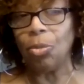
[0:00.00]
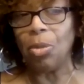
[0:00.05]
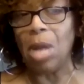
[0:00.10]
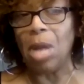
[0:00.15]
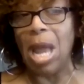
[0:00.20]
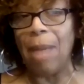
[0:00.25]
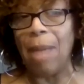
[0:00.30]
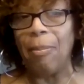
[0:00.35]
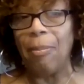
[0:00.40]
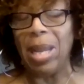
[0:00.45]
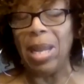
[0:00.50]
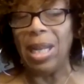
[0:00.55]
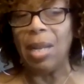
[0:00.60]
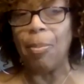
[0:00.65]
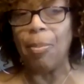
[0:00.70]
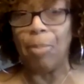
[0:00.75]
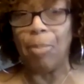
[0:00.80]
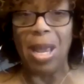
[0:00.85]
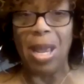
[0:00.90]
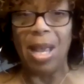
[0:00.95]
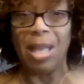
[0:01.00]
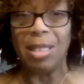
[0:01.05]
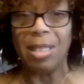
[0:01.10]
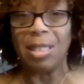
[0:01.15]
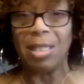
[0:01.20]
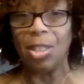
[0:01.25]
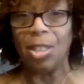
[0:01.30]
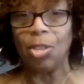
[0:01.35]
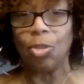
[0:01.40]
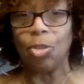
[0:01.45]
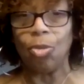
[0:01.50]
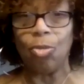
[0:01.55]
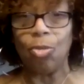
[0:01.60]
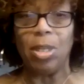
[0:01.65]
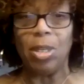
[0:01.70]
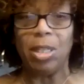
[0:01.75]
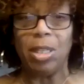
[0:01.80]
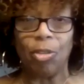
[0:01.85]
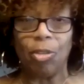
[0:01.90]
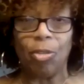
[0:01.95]
have made it past a
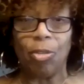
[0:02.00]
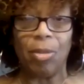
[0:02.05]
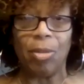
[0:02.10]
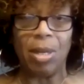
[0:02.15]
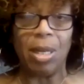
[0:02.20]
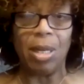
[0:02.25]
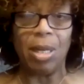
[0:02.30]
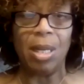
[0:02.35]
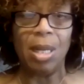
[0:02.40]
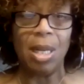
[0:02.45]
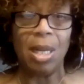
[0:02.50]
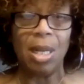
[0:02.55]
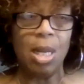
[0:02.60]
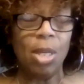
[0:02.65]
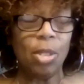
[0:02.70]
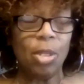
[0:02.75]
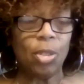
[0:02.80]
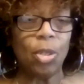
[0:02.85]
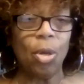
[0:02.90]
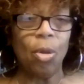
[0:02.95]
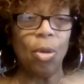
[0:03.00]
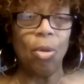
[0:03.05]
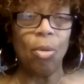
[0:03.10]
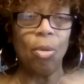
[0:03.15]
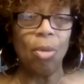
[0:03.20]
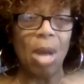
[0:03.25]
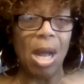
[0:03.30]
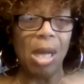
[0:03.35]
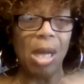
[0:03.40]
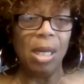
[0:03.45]
2-year degree. So,